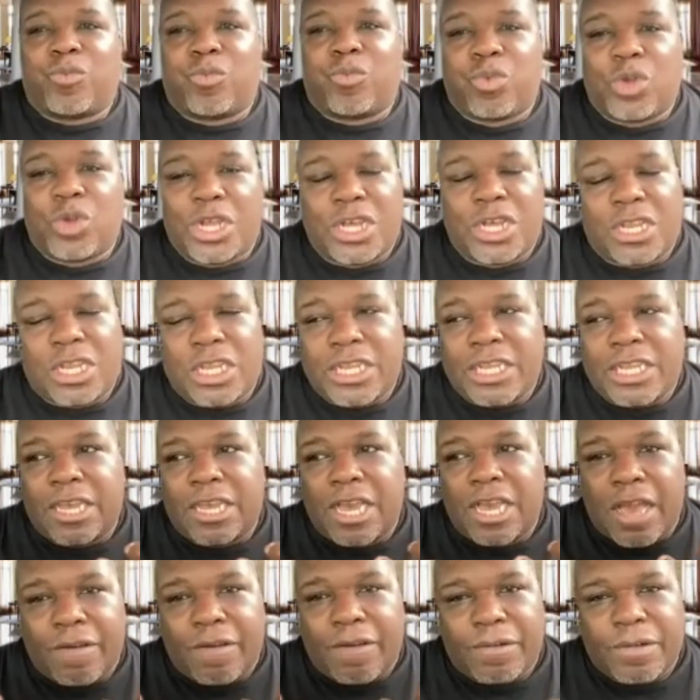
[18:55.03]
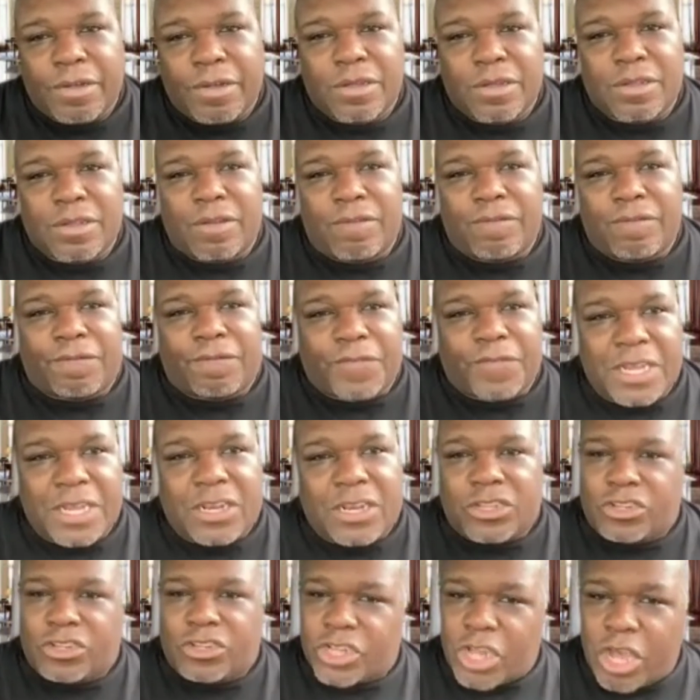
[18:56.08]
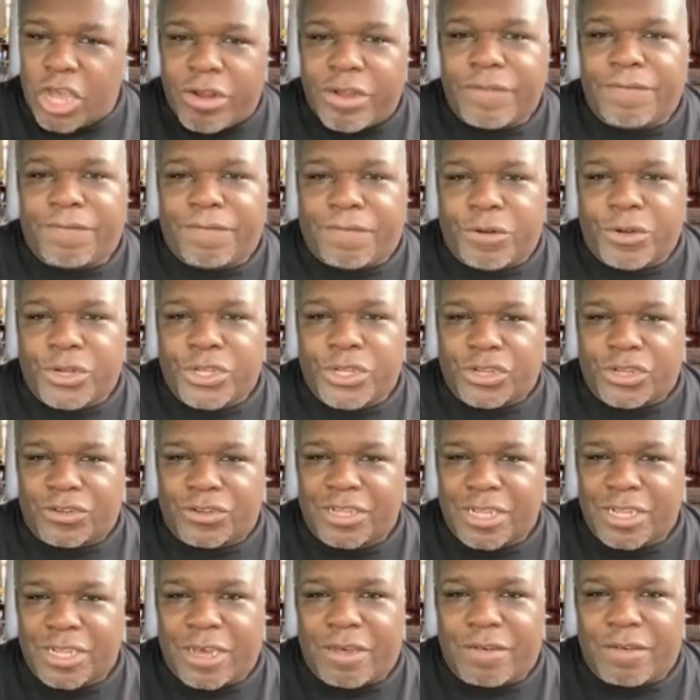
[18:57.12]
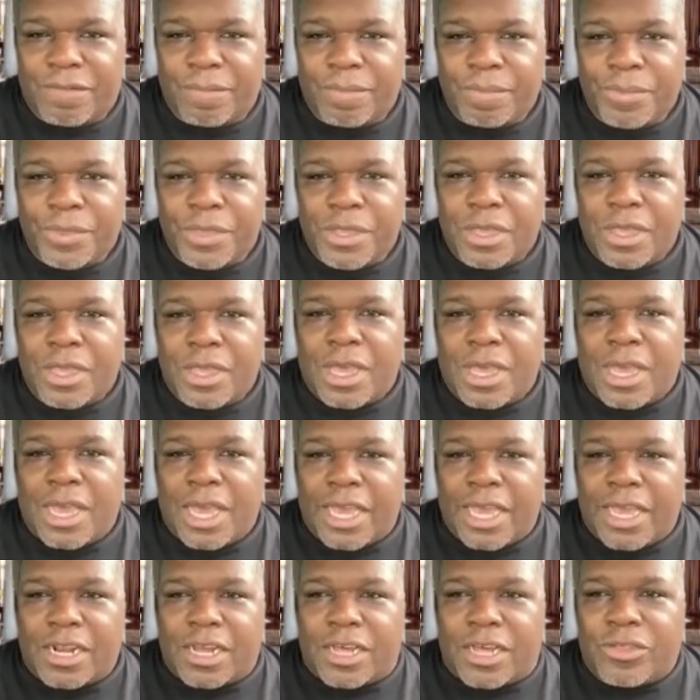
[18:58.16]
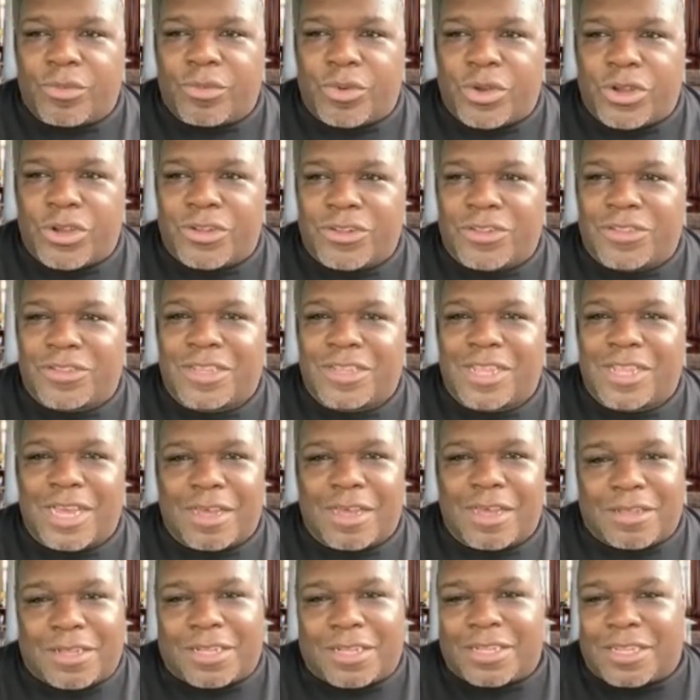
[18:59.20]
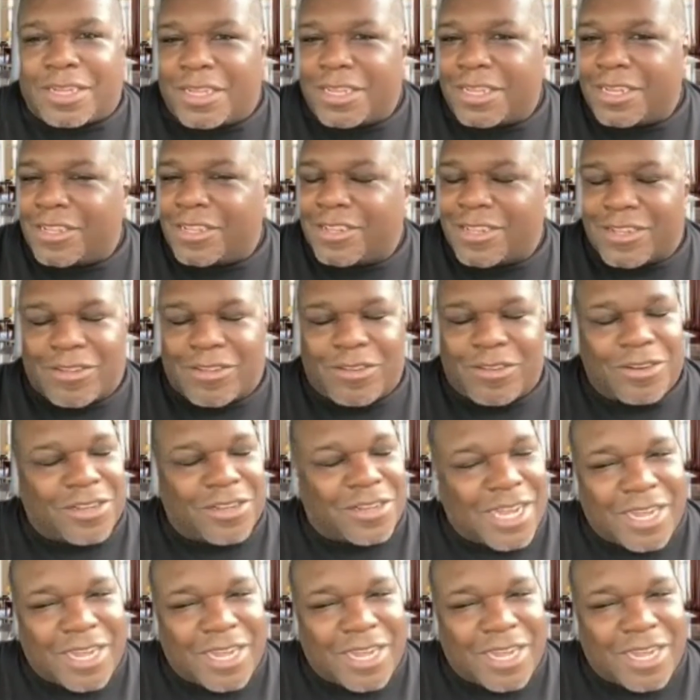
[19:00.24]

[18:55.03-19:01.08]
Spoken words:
really feeling sorry for yourself. In other words, it's going to